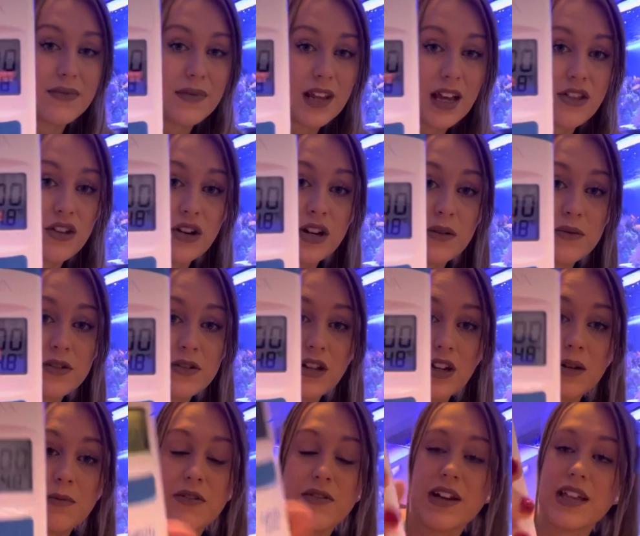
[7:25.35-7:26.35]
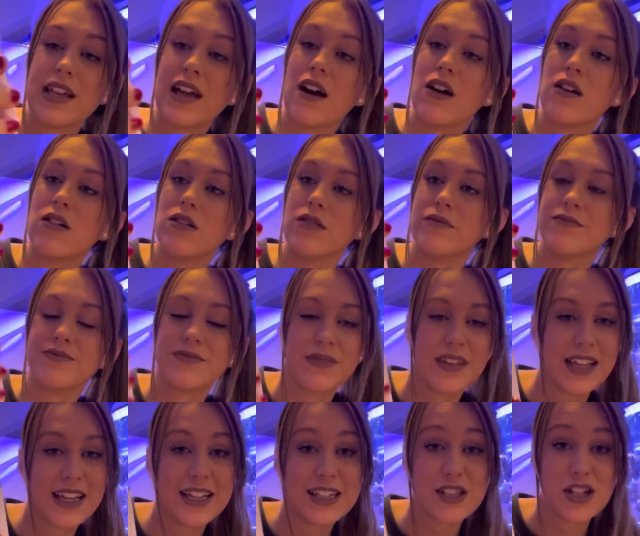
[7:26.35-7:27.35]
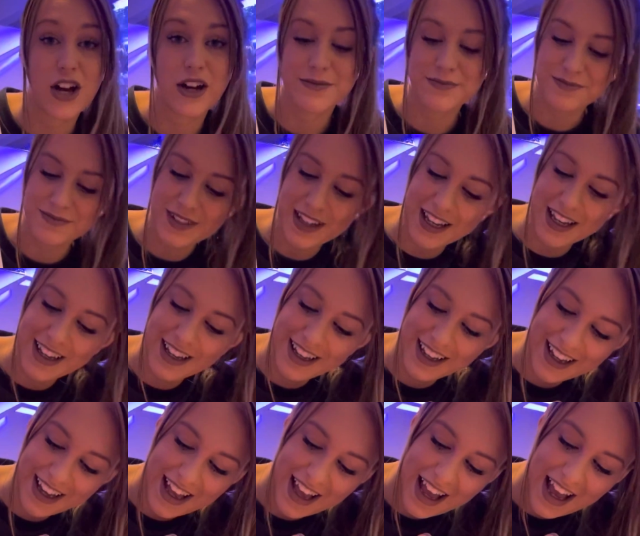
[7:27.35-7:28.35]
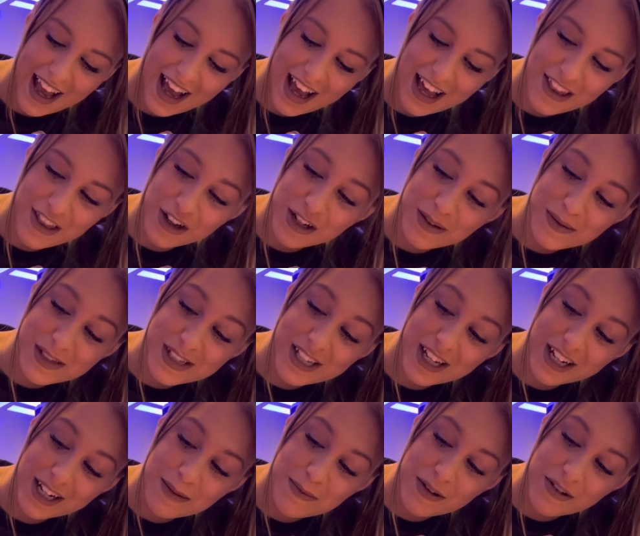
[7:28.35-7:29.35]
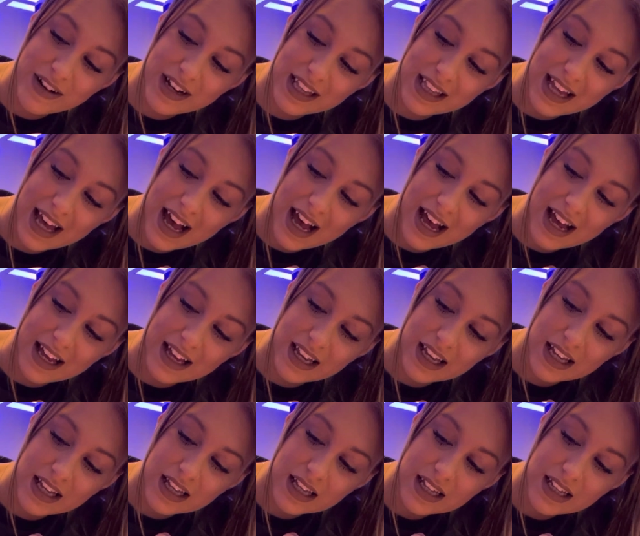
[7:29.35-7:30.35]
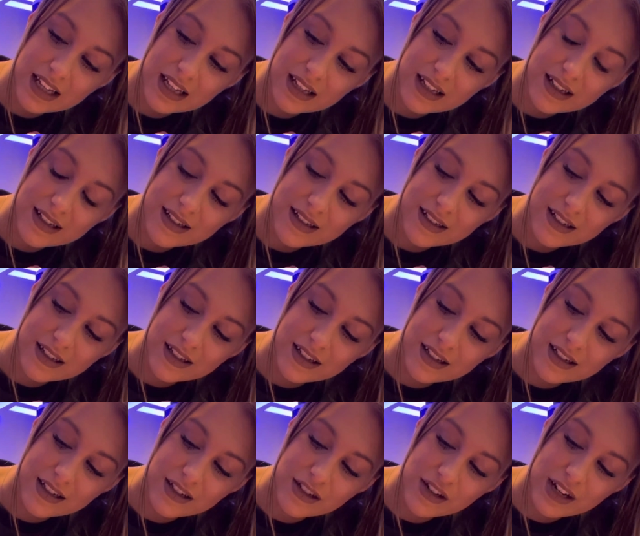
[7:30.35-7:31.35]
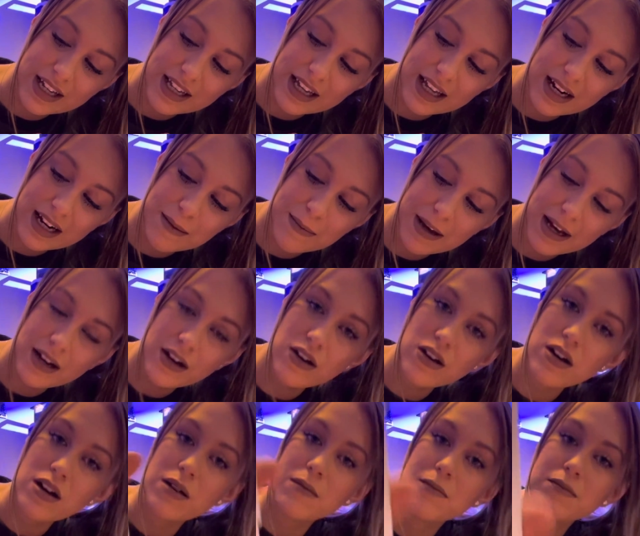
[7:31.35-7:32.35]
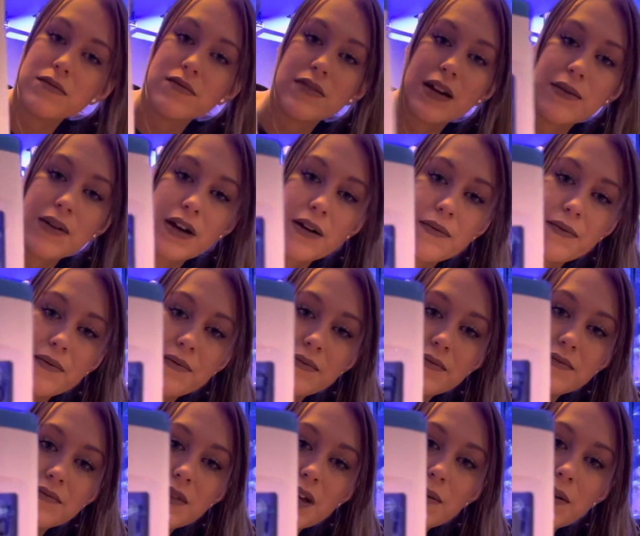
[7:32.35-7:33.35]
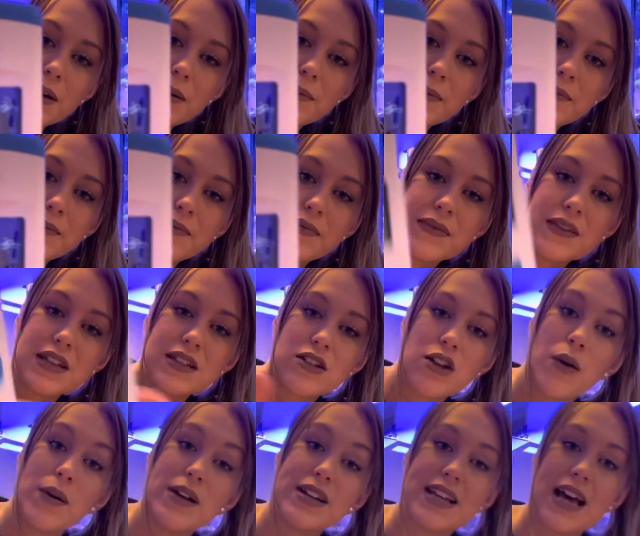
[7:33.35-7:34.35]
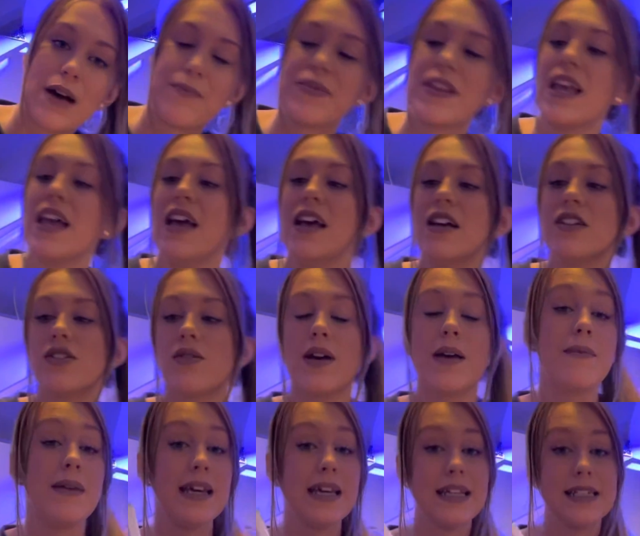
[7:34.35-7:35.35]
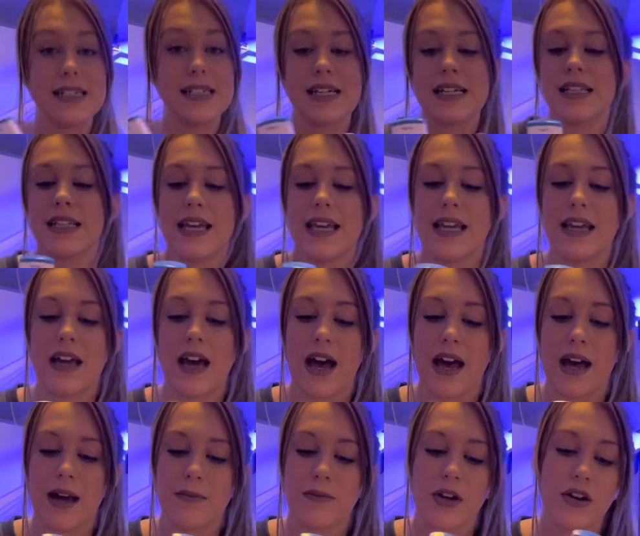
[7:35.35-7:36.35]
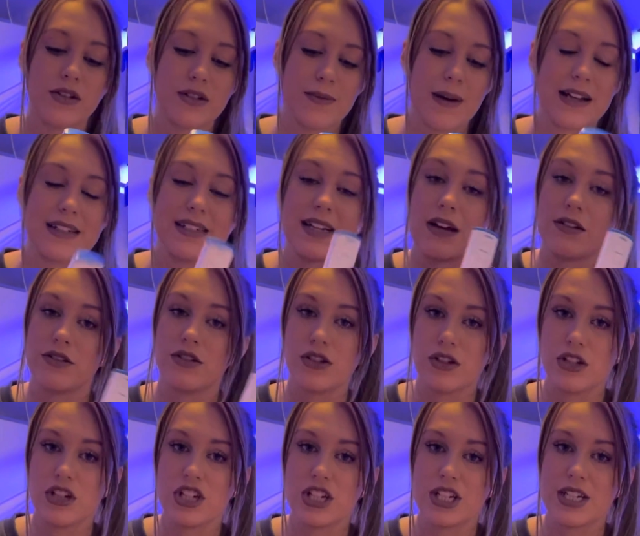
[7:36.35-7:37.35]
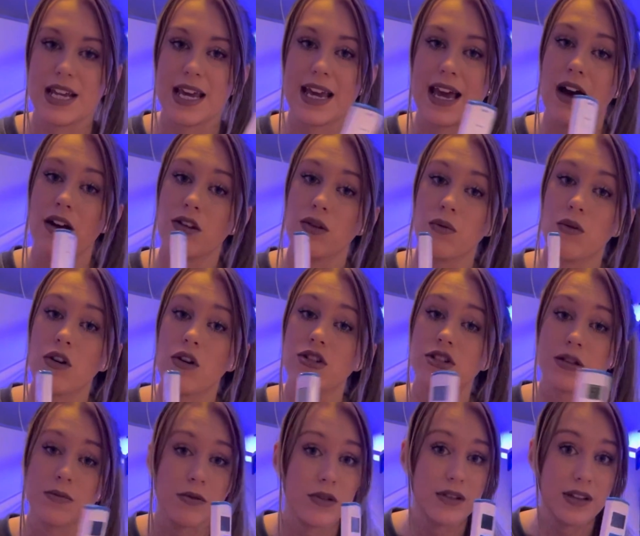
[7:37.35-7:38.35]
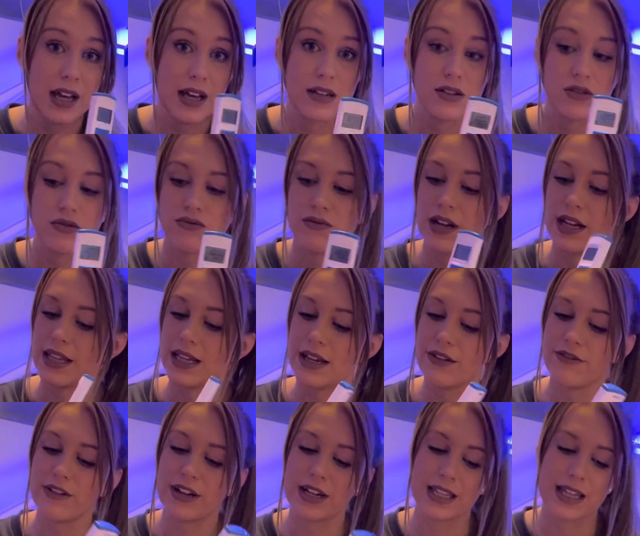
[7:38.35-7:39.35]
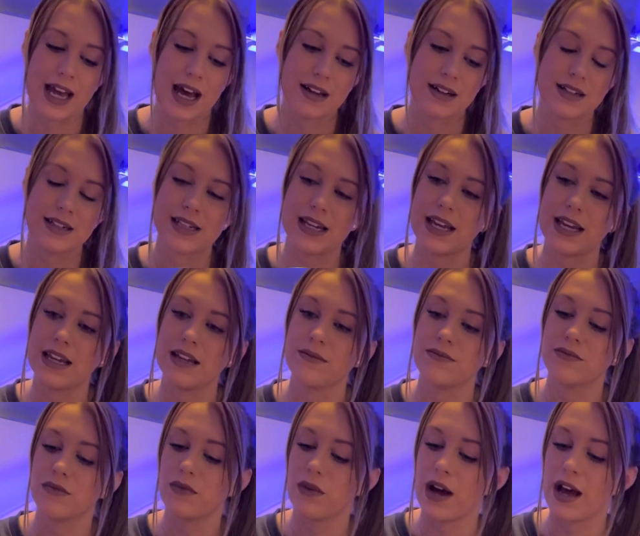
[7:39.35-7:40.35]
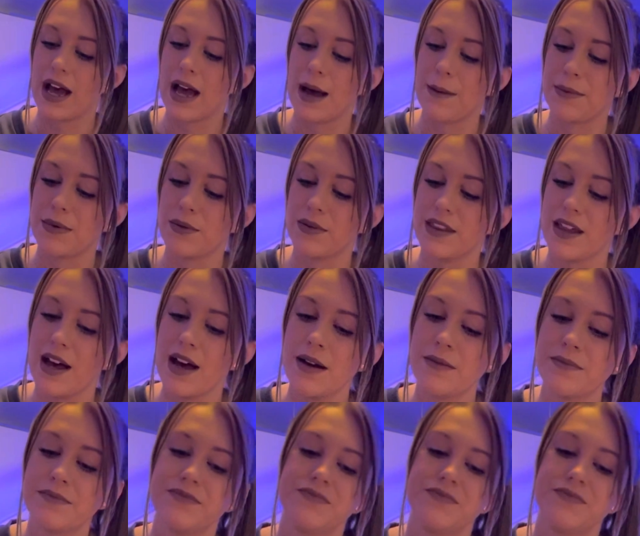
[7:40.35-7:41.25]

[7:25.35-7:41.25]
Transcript: I thought it was going to be really, oh, it's gone. I thought it was going to be really high. I'll try and get it back up. There we go. There we go. It's going down. So it immediately goes back down as soon as you take it out of the water, but that's really, really handy. Quite happy with that.